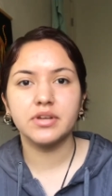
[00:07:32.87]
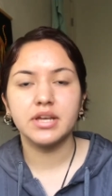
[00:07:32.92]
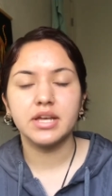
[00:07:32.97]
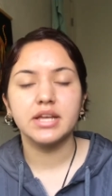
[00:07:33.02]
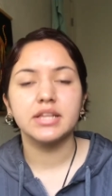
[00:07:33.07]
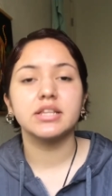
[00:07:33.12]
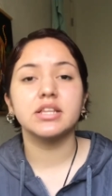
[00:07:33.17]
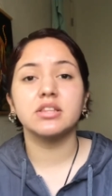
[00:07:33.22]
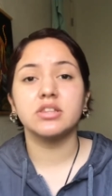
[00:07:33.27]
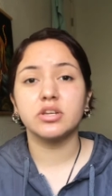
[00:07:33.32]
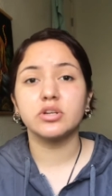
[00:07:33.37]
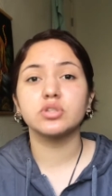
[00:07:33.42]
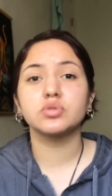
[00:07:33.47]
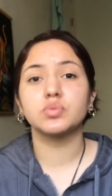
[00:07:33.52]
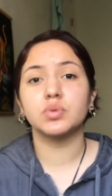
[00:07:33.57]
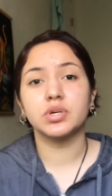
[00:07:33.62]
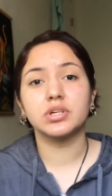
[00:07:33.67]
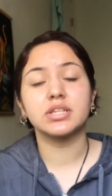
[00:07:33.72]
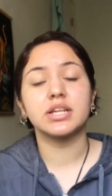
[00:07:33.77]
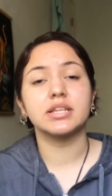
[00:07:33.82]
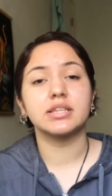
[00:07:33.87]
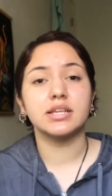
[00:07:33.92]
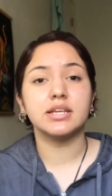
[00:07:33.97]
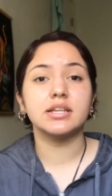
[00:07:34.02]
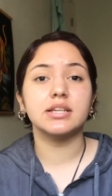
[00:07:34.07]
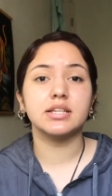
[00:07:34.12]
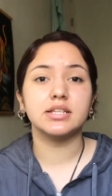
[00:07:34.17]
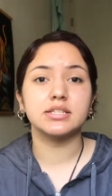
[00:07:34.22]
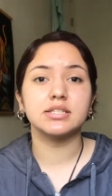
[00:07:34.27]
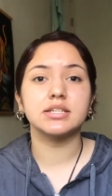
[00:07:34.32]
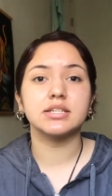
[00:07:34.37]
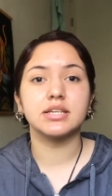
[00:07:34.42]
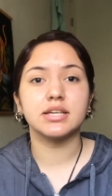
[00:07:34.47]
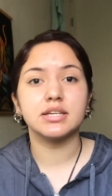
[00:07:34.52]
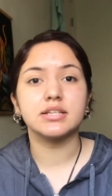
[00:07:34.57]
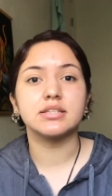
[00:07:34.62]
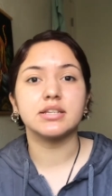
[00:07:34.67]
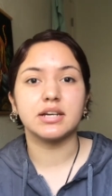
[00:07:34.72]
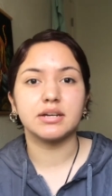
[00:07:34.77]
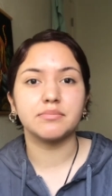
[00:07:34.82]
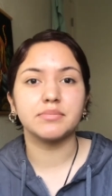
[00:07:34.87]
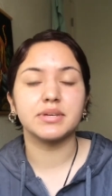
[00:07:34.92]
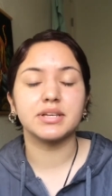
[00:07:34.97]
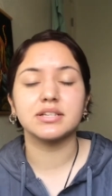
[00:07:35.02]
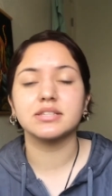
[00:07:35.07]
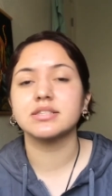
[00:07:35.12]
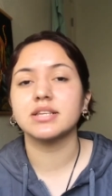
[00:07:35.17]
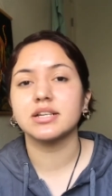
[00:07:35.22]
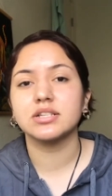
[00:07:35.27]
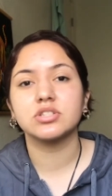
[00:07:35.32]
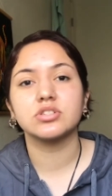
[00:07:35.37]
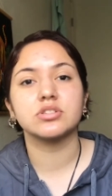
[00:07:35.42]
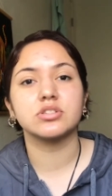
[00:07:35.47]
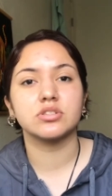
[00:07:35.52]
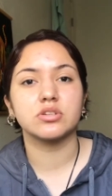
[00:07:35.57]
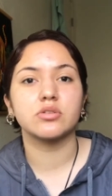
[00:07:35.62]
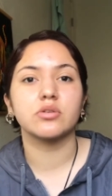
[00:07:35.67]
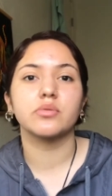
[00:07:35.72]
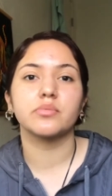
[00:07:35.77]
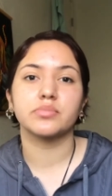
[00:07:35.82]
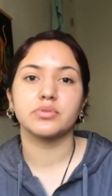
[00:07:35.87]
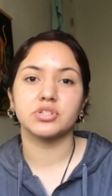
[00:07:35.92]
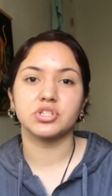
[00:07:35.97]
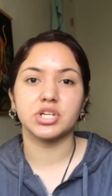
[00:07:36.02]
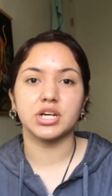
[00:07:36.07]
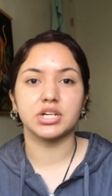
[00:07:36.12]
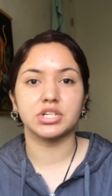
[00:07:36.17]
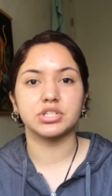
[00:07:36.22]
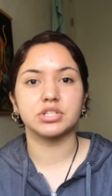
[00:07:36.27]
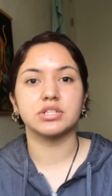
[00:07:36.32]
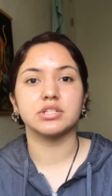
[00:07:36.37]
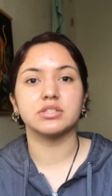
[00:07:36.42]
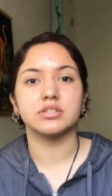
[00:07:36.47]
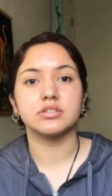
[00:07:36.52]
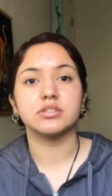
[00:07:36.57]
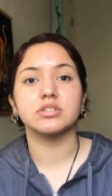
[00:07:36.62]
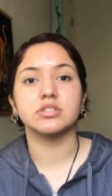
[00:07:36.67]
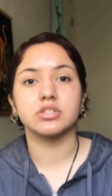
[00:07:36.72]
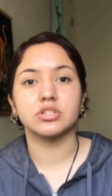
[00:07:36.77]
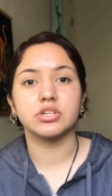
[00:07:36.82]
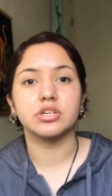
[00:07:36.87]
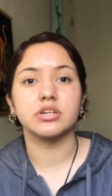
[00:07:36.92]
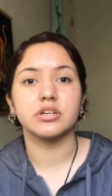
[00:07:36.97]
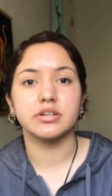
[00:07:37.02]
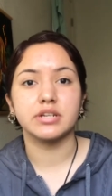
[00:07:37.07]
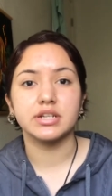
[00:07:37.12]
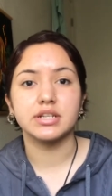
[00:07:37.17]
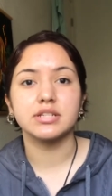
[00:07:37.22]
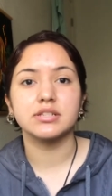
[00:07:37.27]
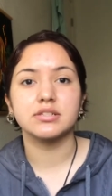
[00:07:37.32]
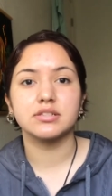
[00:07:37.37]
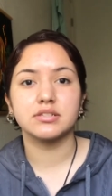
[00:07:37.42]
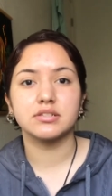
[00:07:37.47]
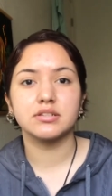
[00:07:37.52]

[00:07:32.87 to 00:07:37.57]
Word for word: then there's work that they need to get done because that's just their own projection and insecurities.